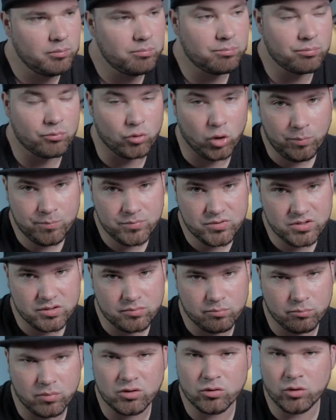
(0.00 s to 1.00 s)
props,
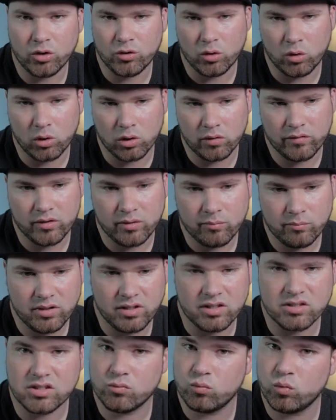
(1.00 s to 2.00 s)
but not all of them
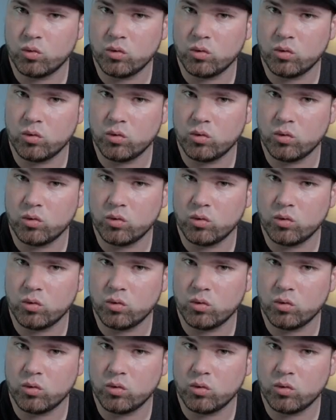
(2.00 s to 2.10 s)
because